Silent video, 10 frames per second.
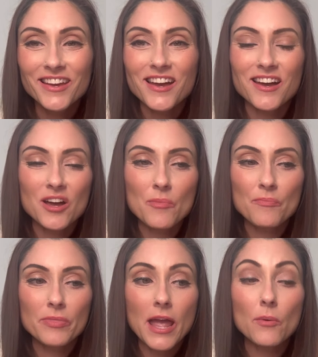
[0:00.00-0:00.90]

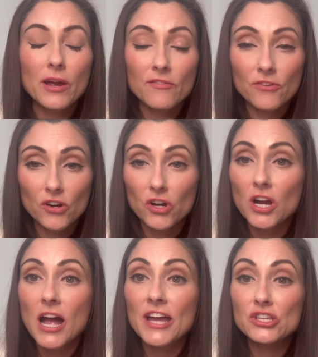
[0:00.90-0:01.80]

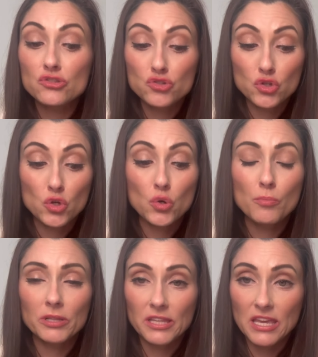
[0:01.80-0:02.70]
However, I do
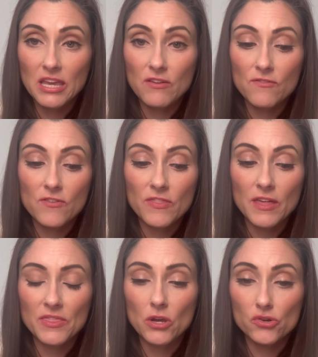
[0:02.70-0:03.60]
believe
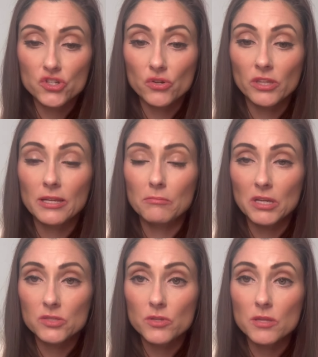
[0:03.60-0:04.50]
that the argireline
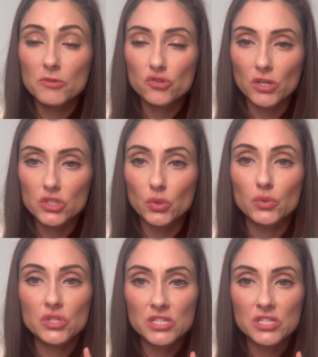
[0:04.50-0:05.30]
mixed with the Matrixyl